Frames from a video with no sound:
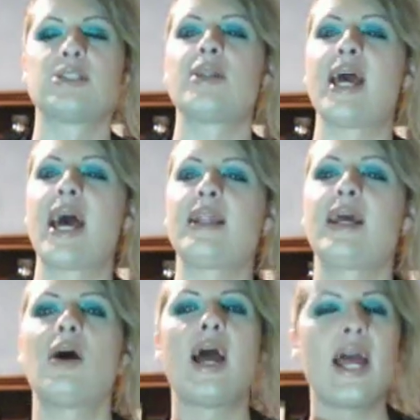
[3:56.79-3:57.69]
So they had
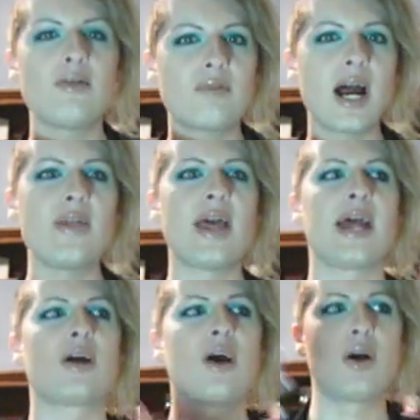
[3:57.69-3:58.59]
like a hayride, they
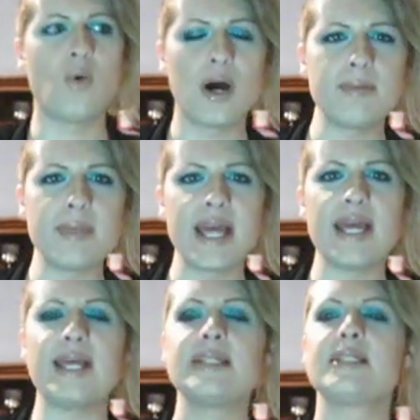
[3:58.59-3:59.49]
had a corn
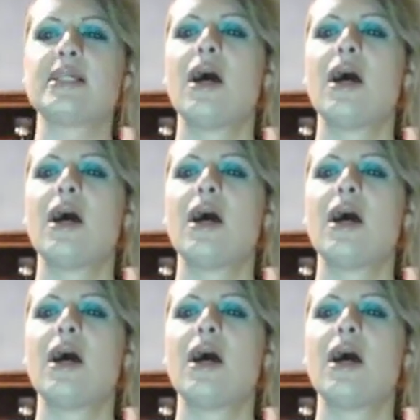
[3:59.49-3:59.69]
maze,